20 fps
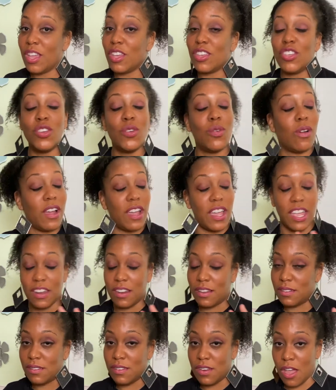you are
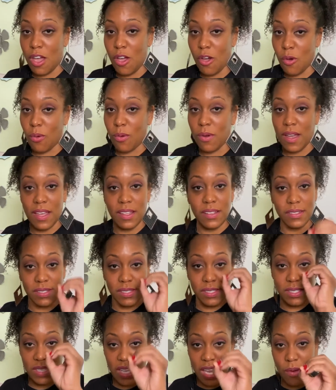in no
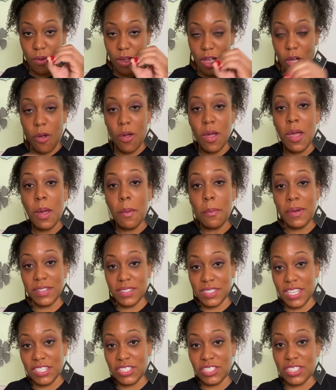zero
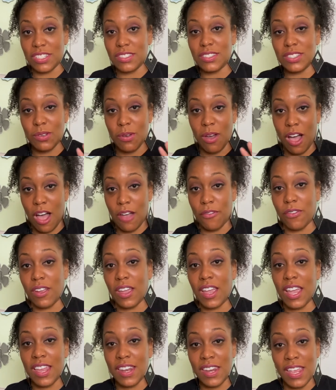position to offer
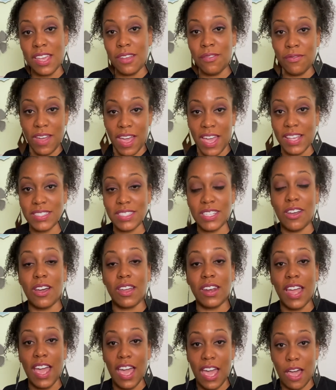any advice
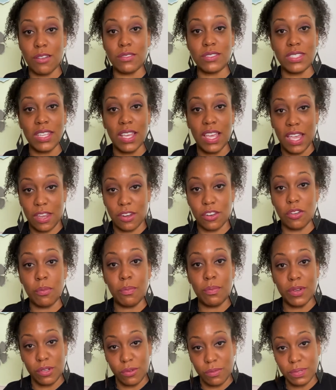on how to handle
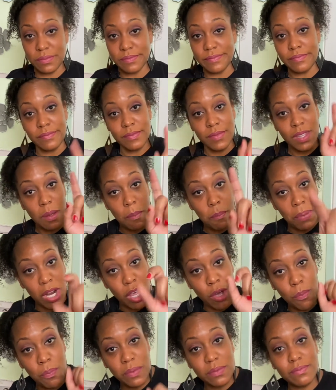poop.
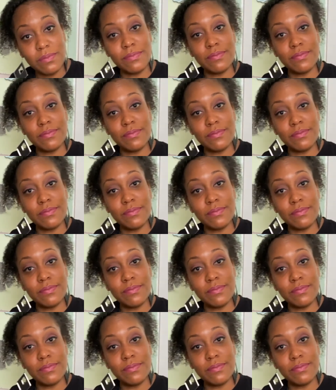Bloop!